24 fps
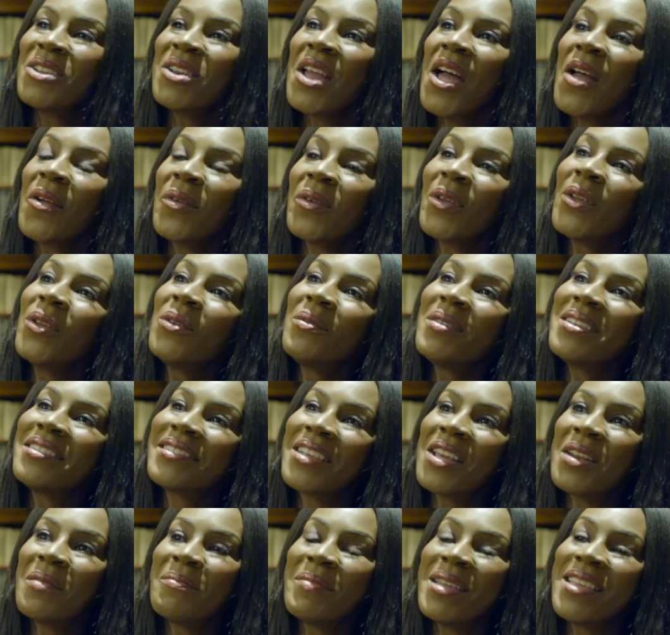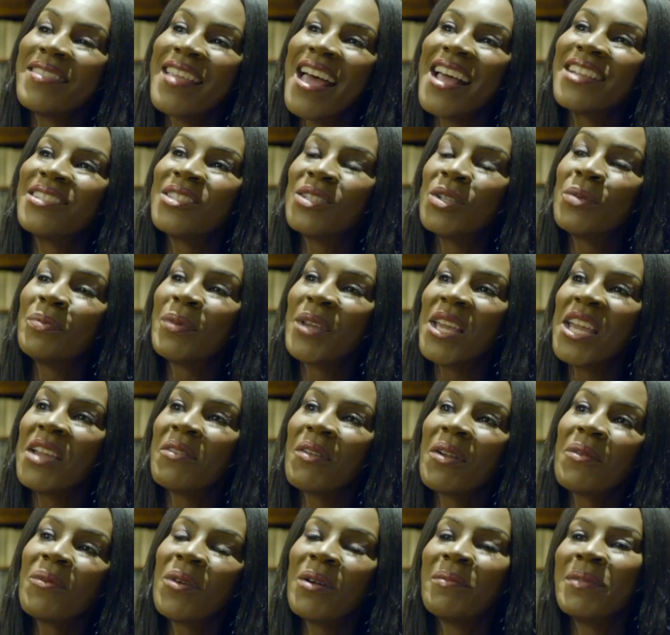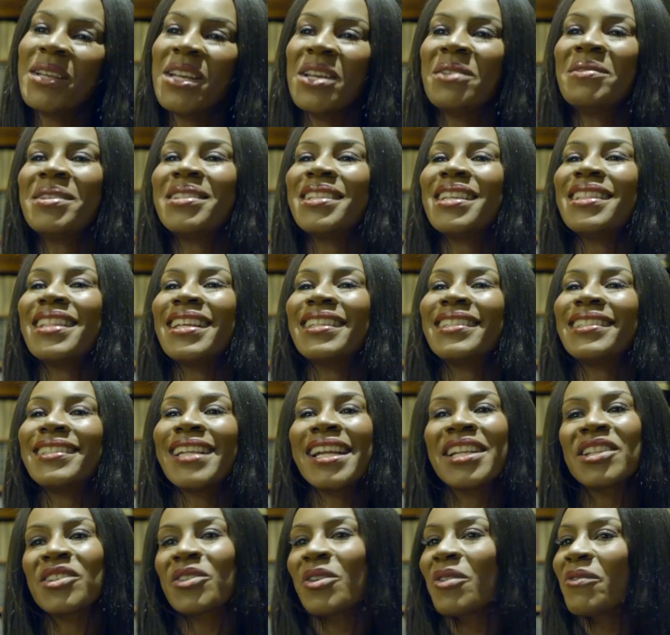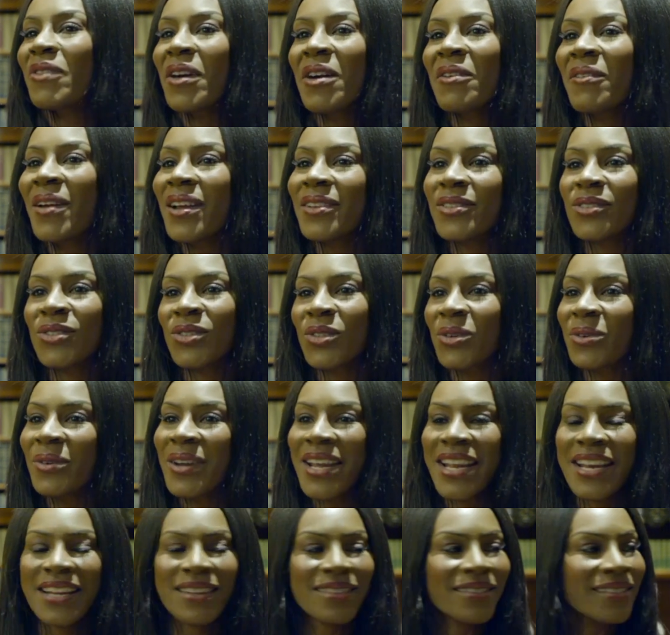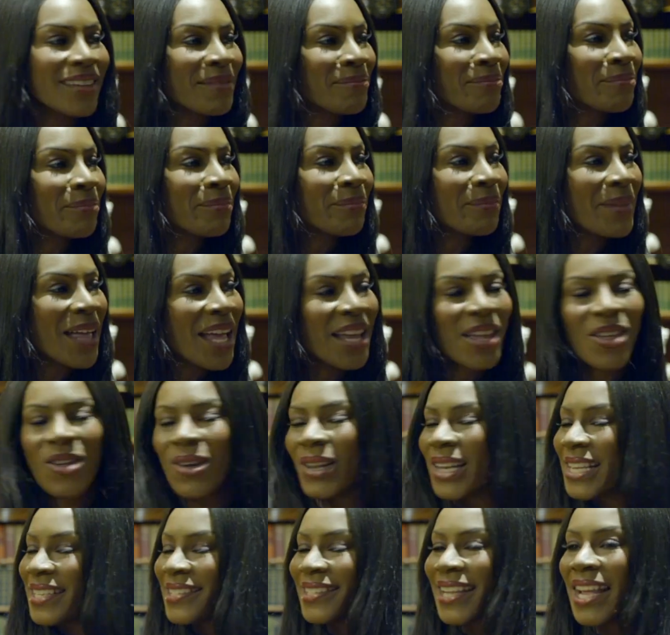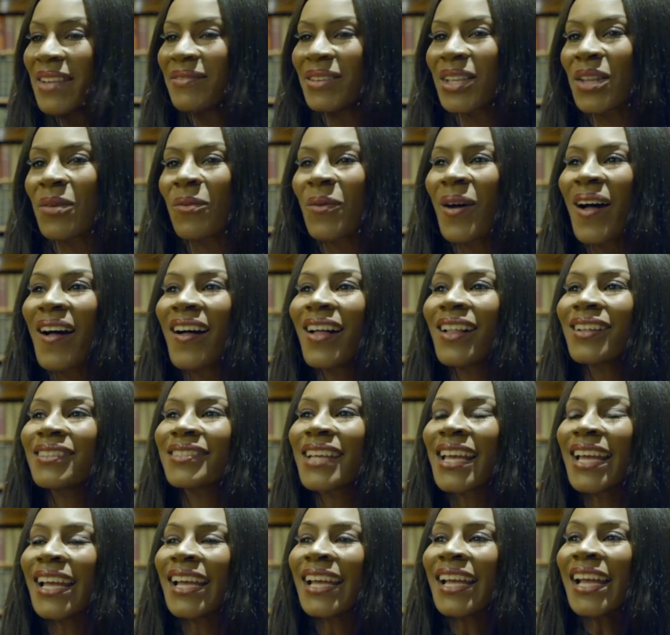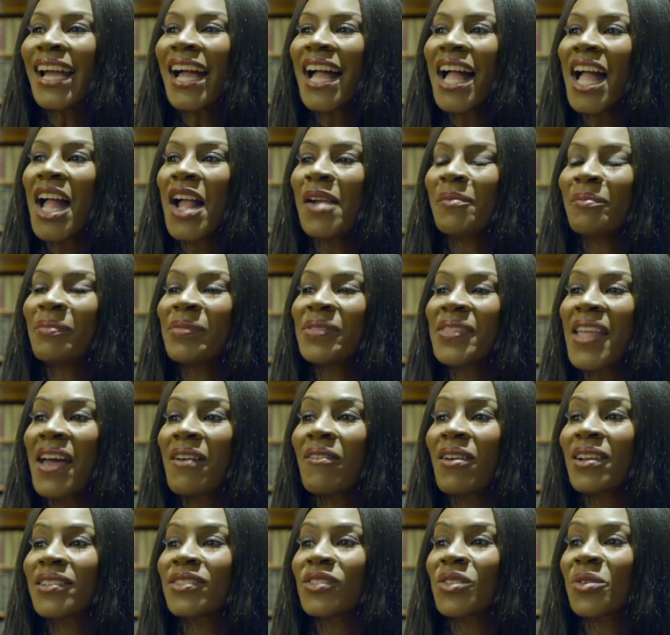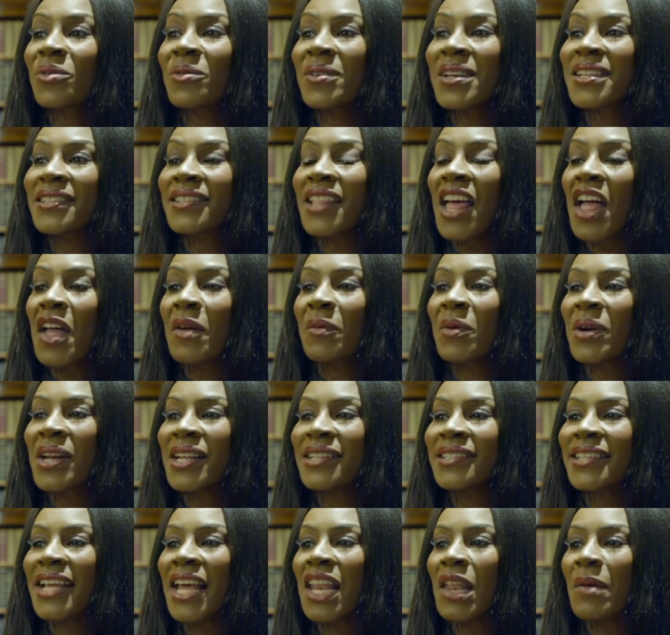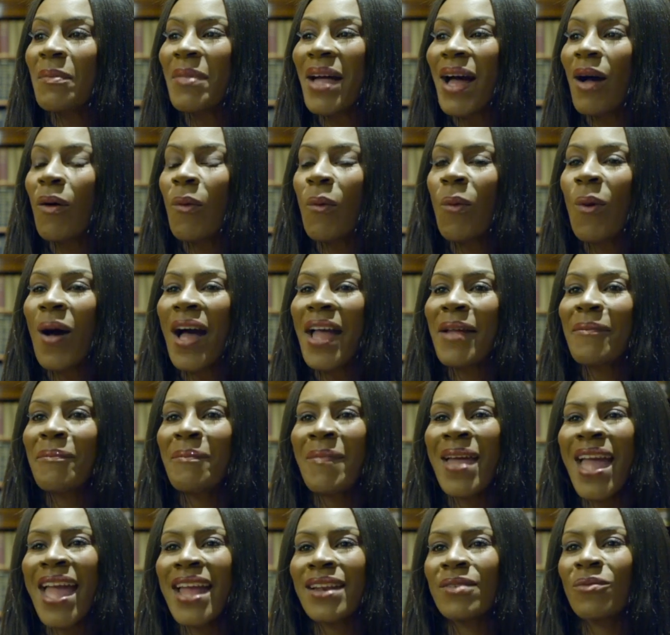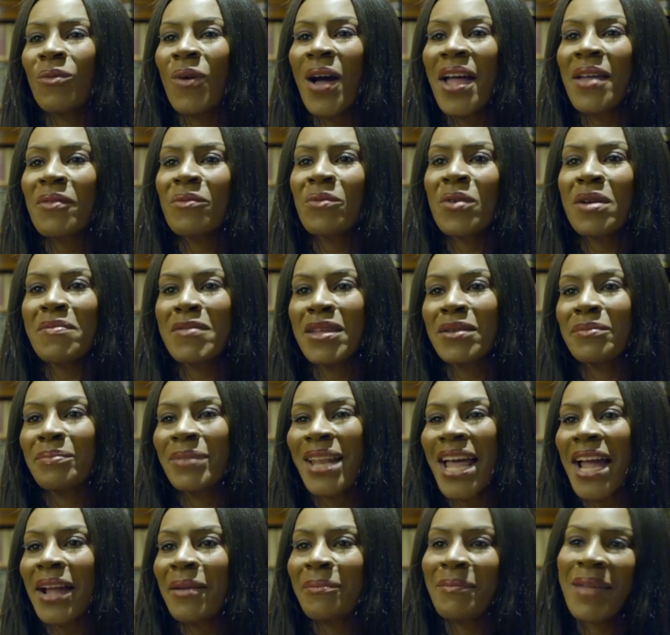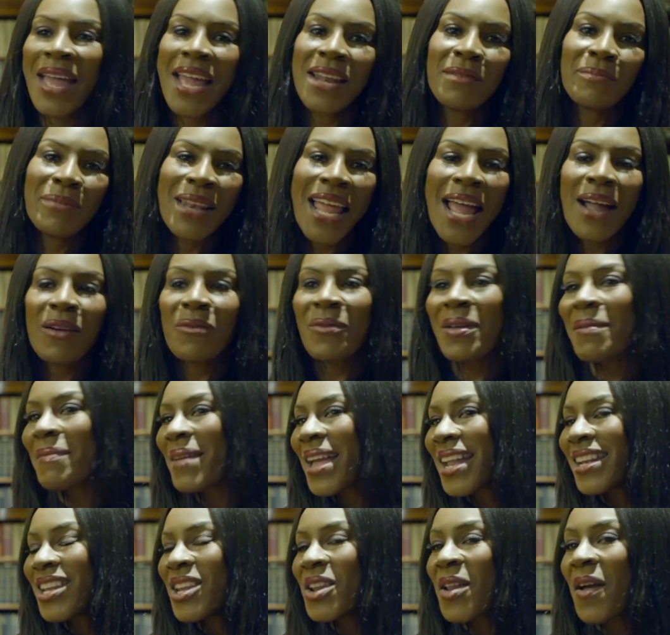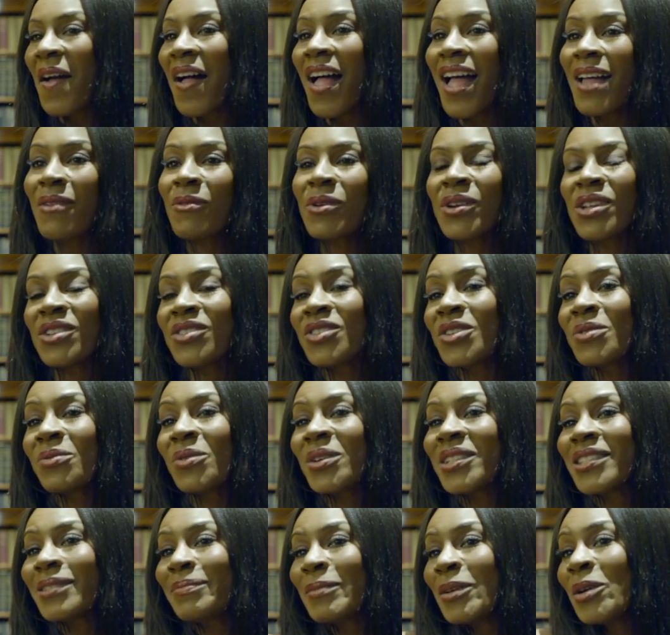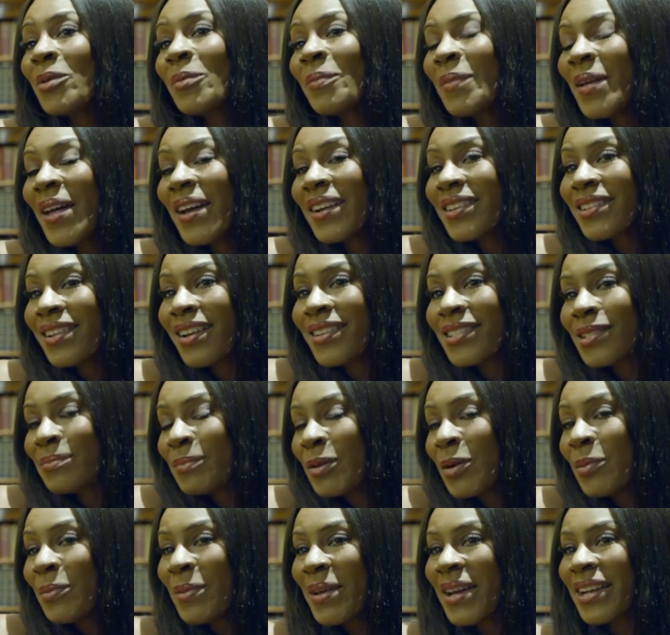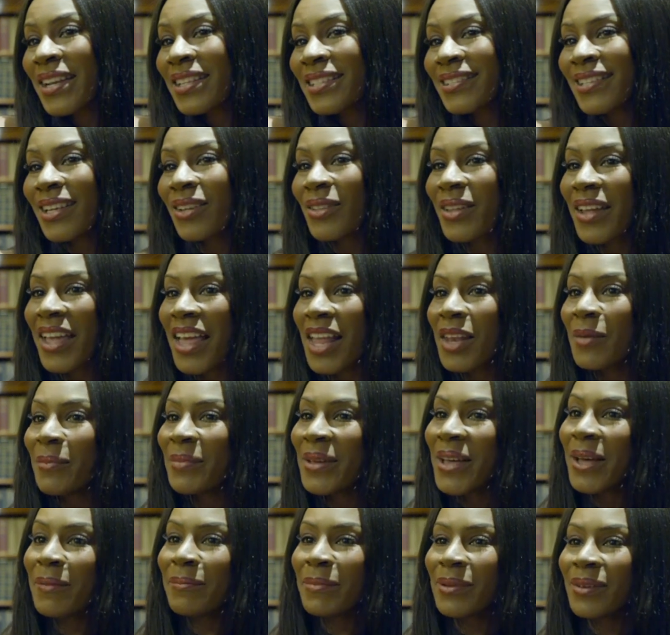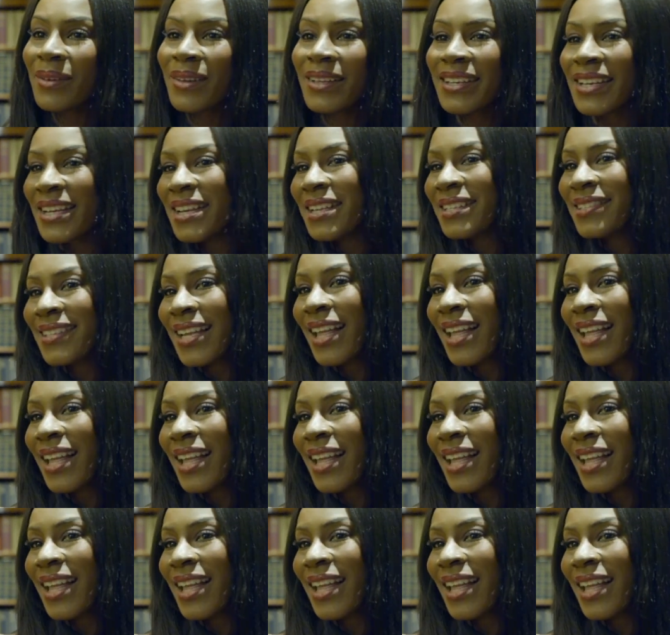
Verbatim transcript: you know, who is going to be that superhero woman who is at the center of her own story and is by golly saving the world. Um, there are stories that I want to tell about white men, white women, black men, black women. You know, I want to do what Spielberg does. Spielberg can tell the color purple and he can